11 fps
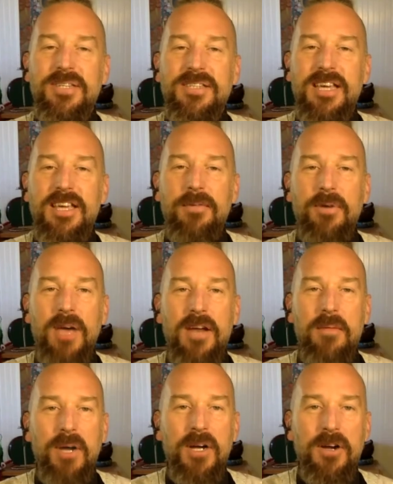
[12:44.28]
like if you had a
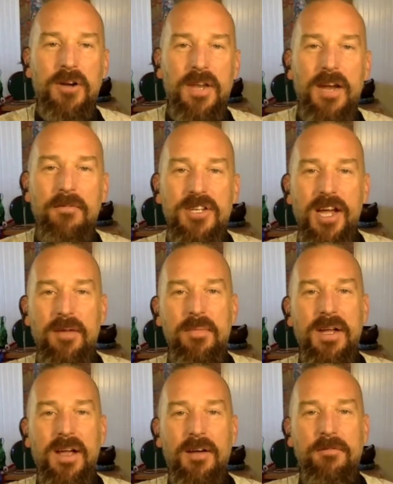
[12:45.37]
bunker that every time it
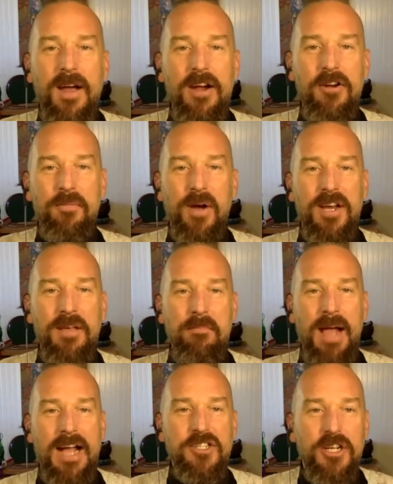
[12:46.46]
got fired upon, it
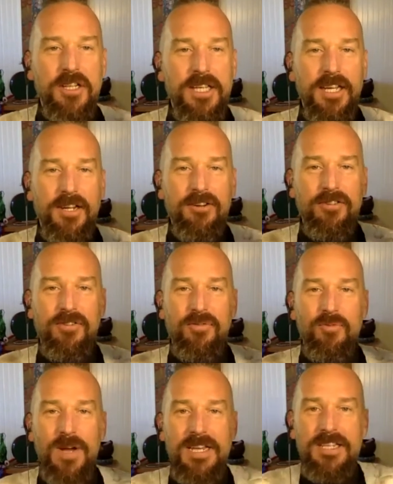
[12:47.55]
magically
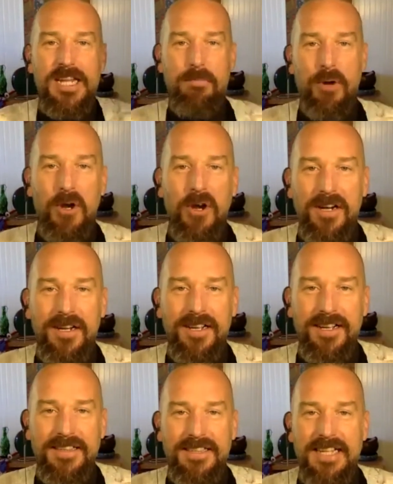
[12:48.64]
went deeper.
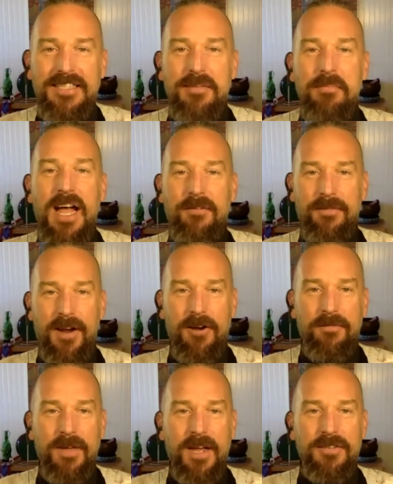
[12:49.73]
That's the backfire
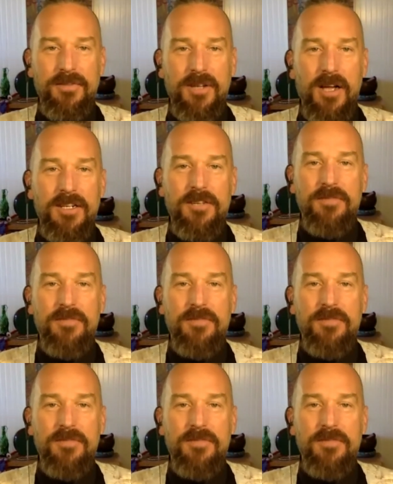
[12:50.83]
effect of cognitive